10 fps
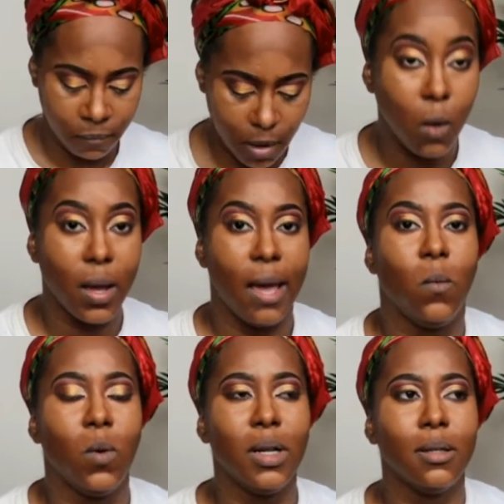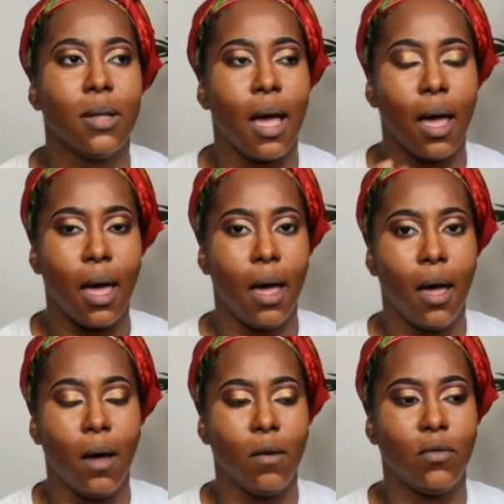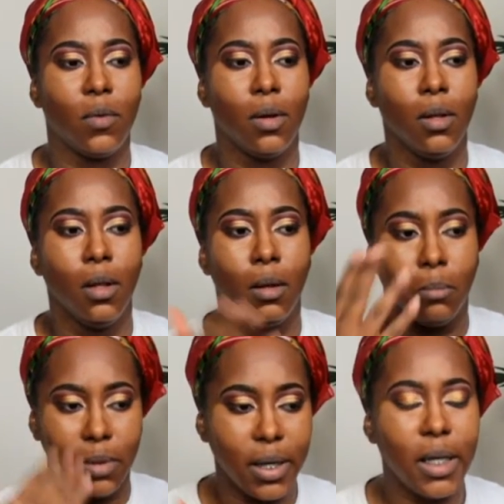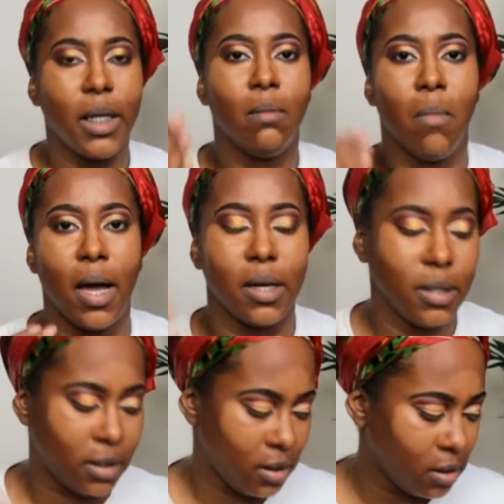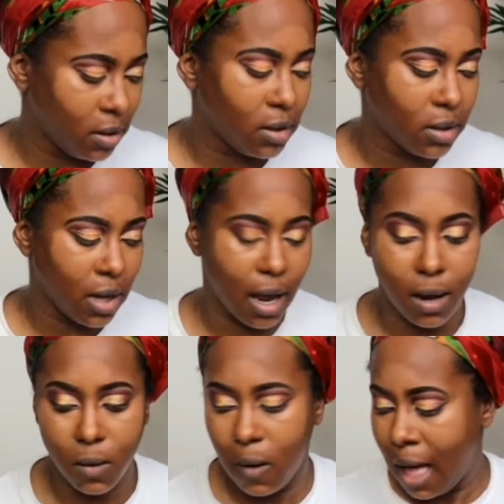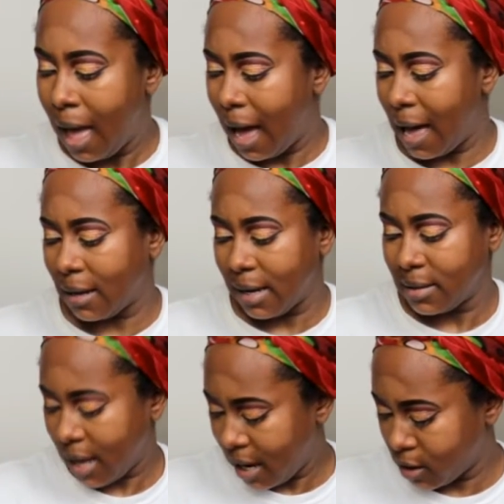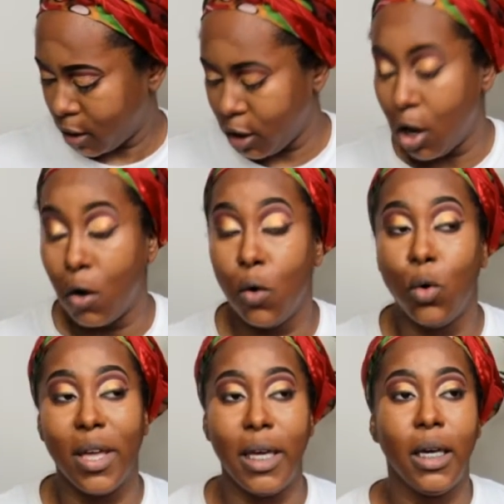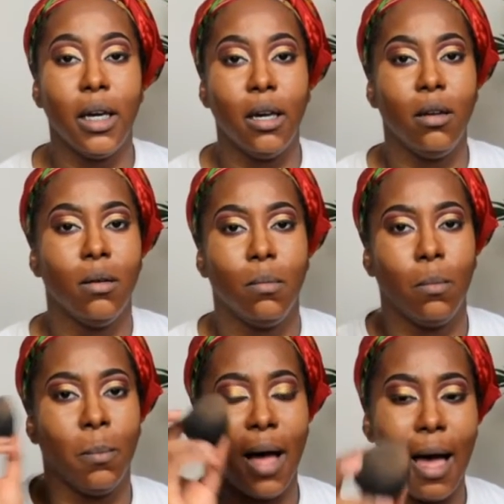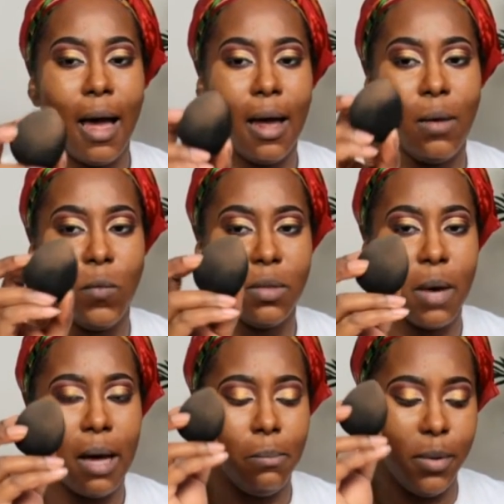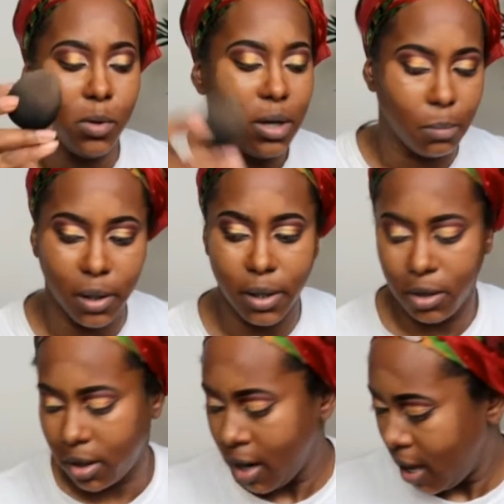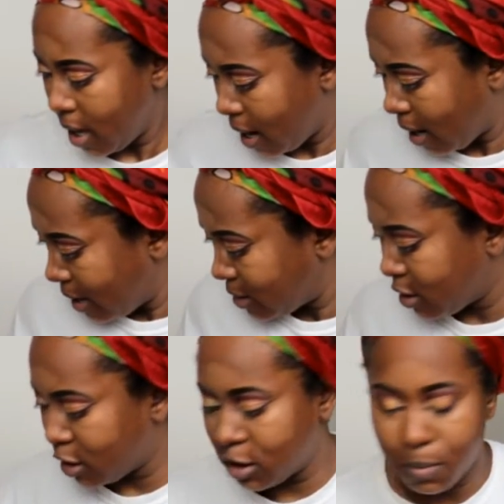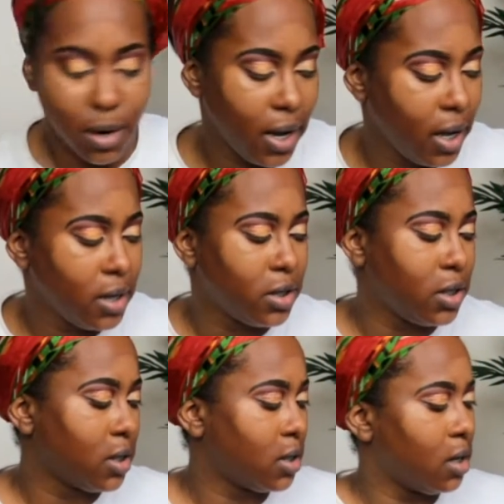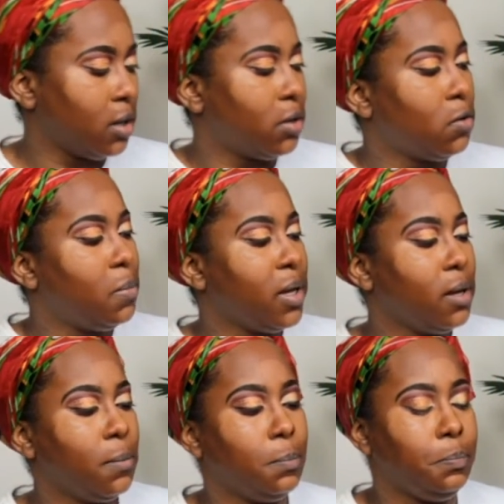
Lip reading: Okay, once I have blended my concealers out, I like to actually go in behind with my beauty blender, and I like to spray it just a little bit